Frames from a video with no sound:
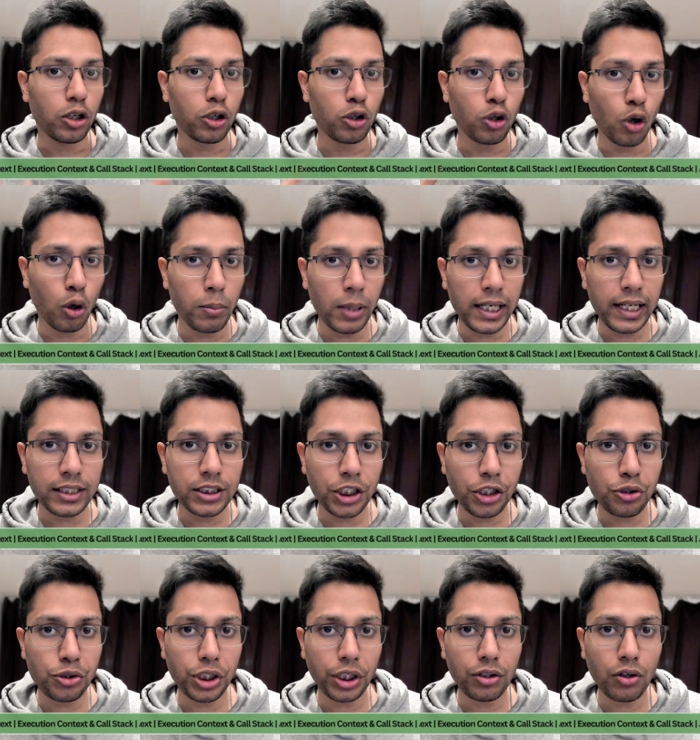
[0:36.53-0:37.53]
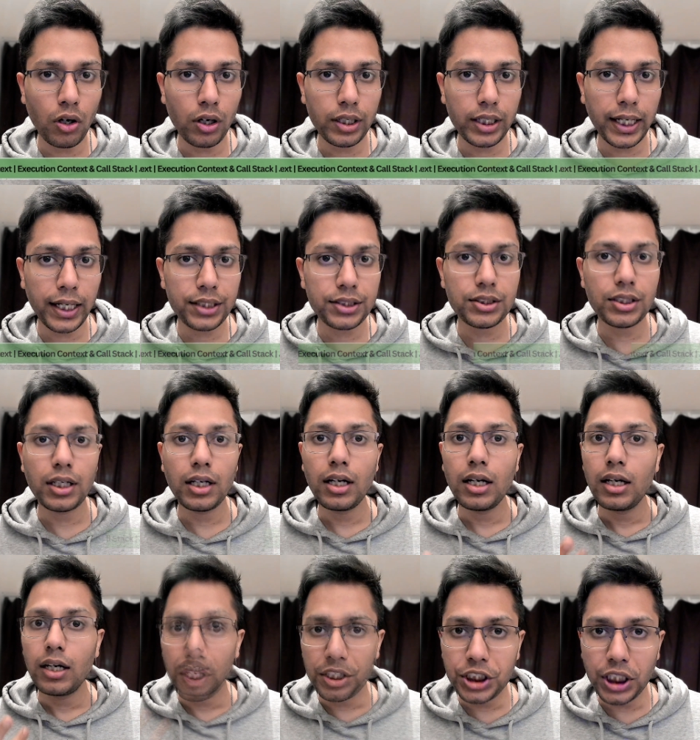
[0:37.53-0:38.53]
Global execution context,
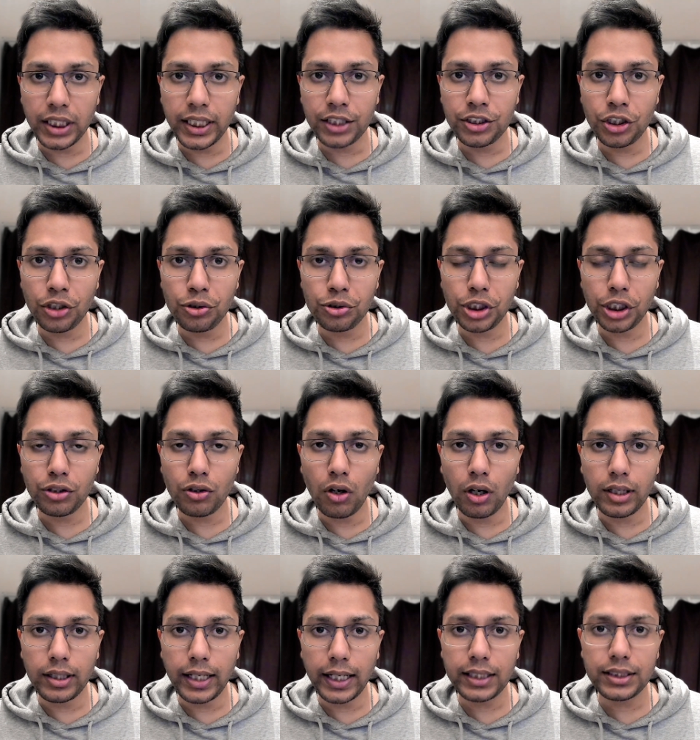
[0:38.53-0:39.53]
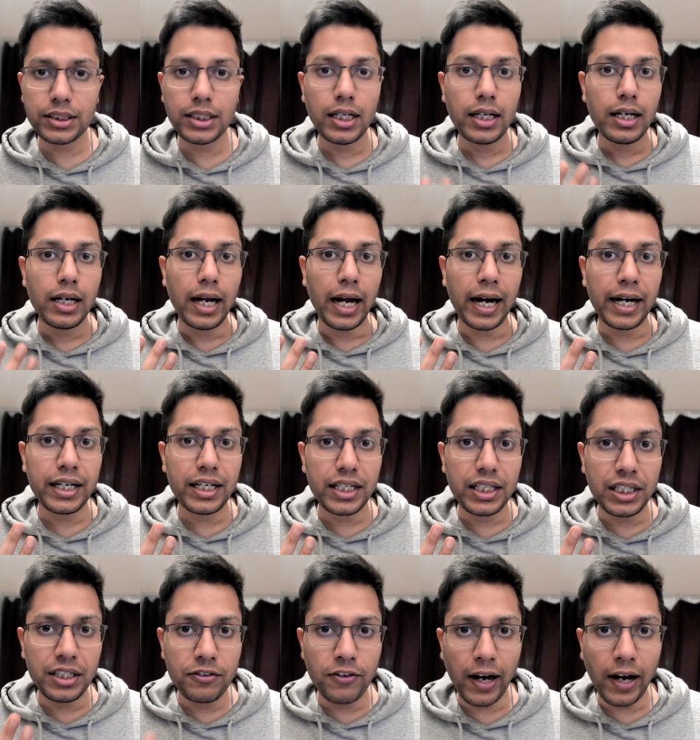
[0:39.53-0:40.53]
function execution context,
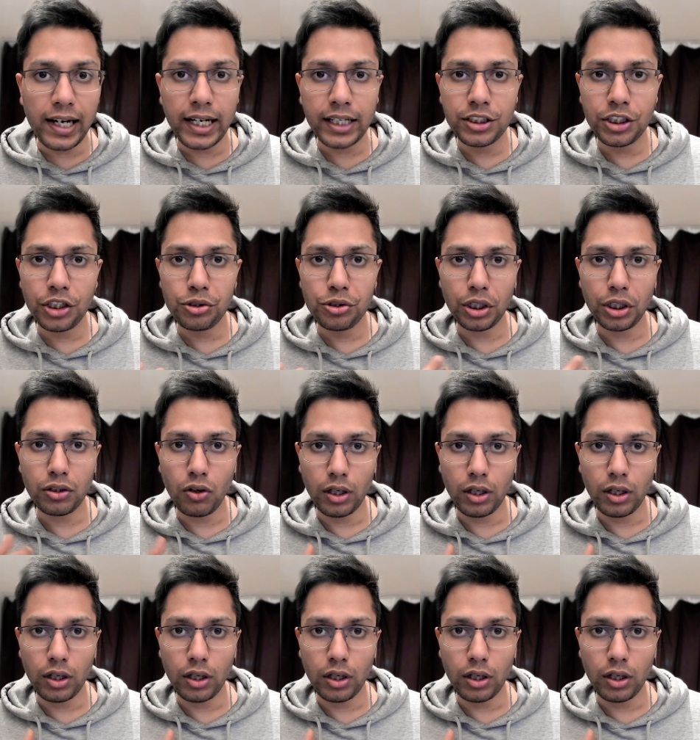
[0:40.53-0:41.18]
and eval execution